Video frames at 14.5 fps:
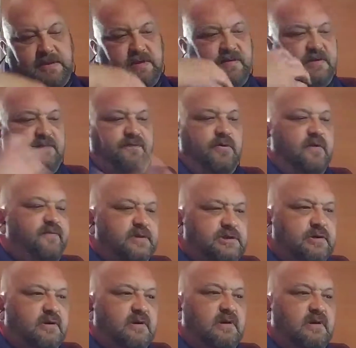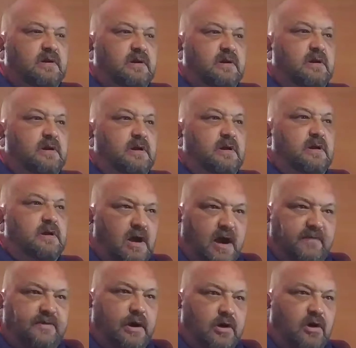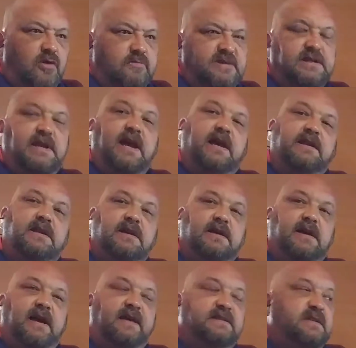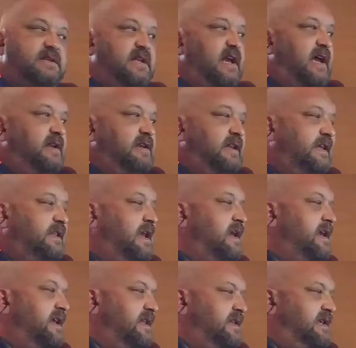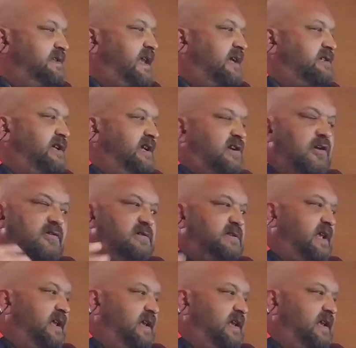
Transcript: the forfeiture of their homestead as a debt. It, this actually goes